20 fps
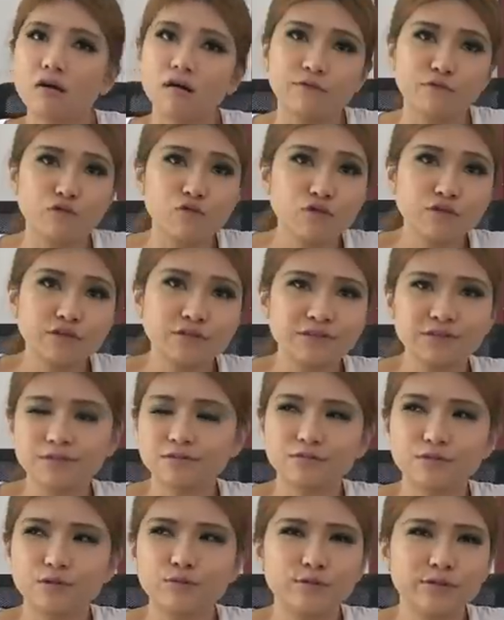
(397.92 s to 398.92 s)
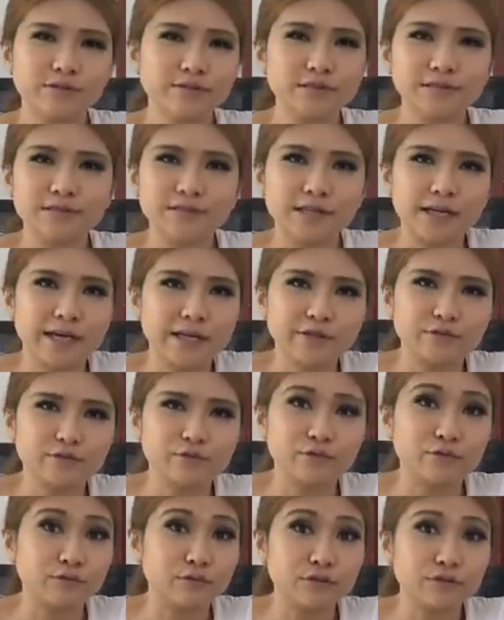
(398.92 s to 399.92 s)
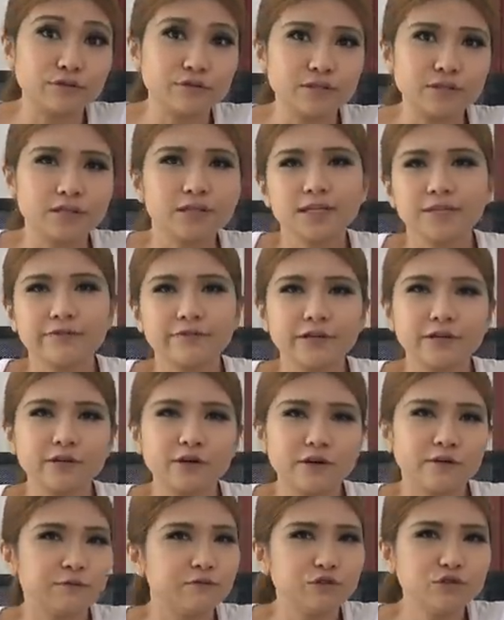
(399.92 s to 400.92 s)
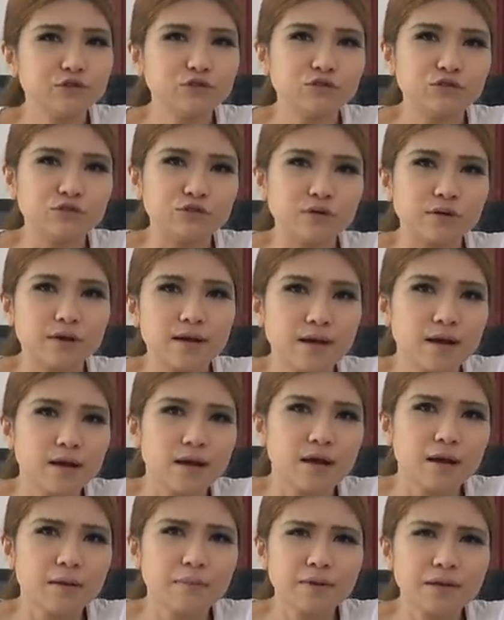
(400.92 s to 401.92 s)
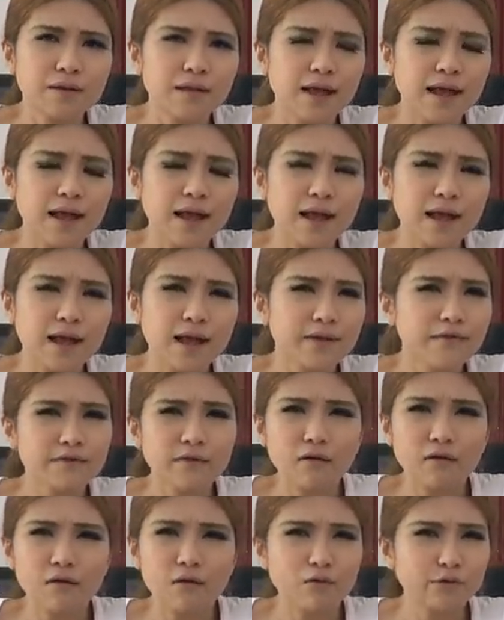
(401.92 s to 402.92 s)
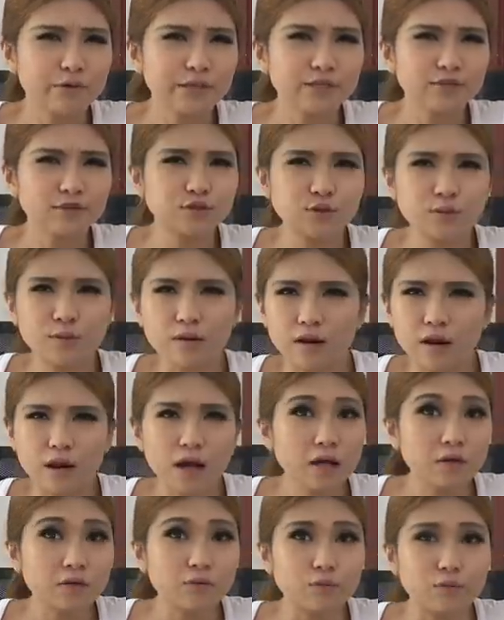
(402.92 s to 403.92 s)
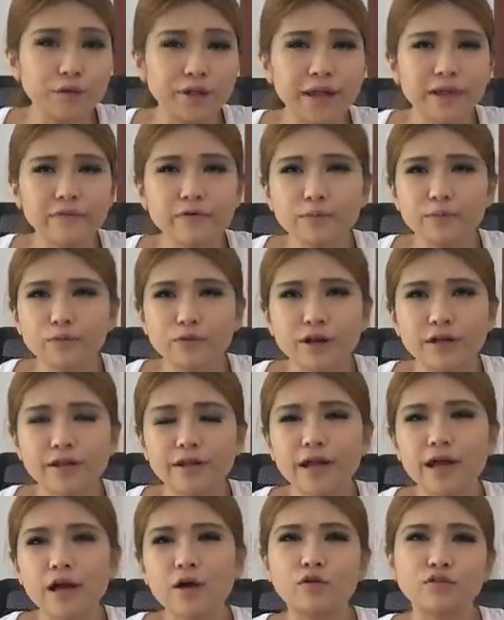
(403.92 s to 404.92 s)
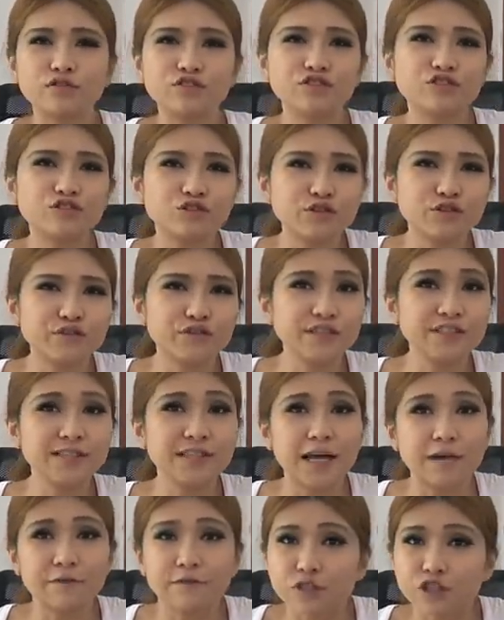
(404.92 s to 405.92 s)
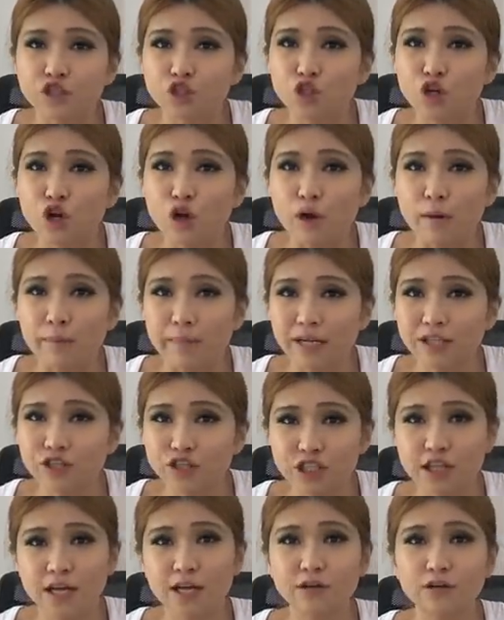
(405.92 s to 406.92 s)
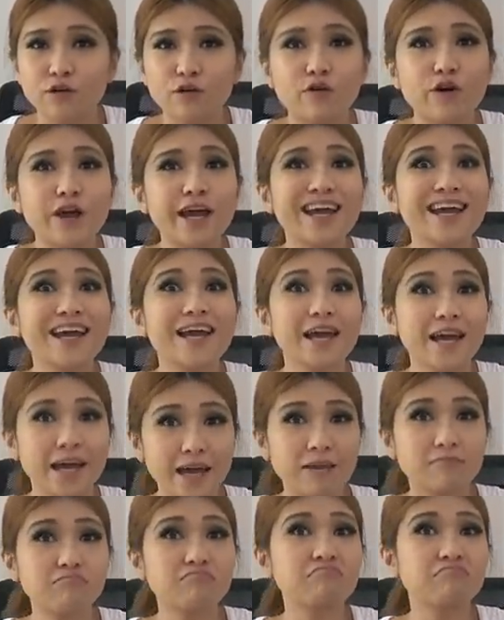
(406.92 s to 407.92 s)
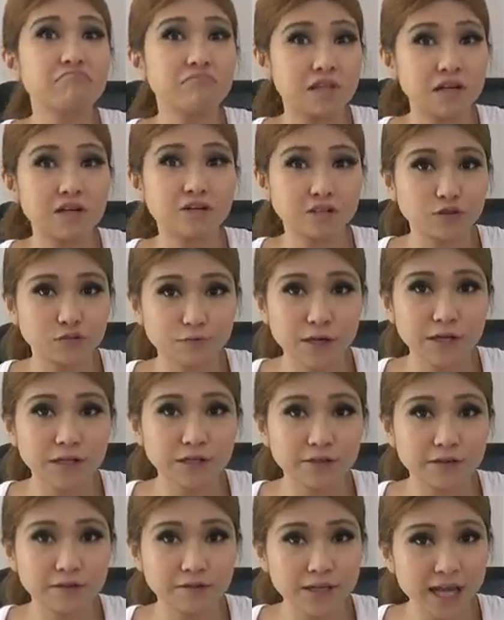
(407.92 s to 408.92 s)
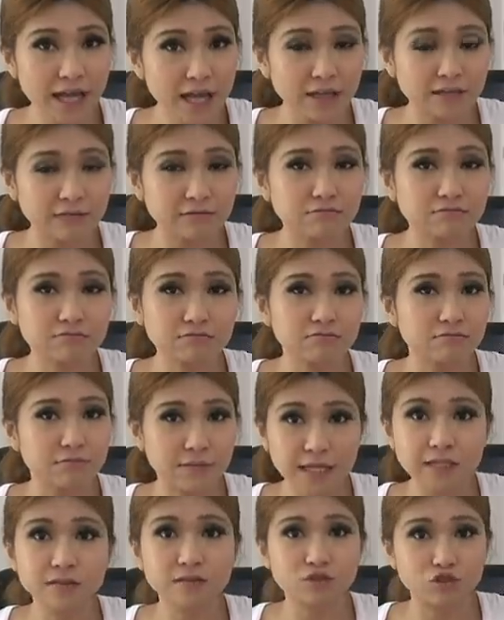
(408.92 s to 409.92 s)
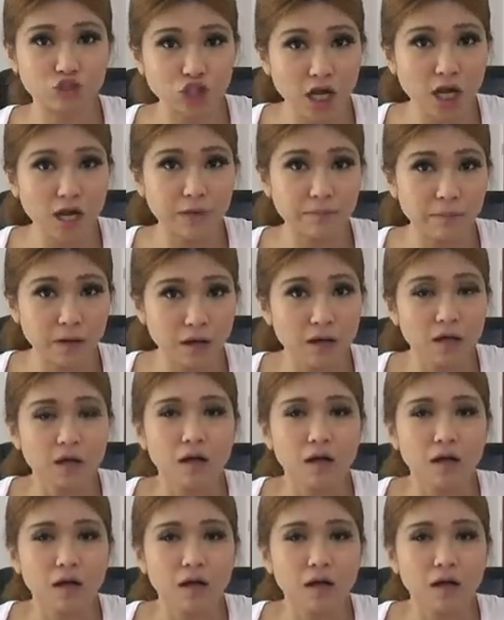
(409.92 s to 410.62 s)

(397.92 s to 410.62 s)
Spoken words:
Of course, no one's entitled to earn a living off YouTube, but I've always sold a lot of whatever product or service I feature on my channel, and there's really in that. That's a job.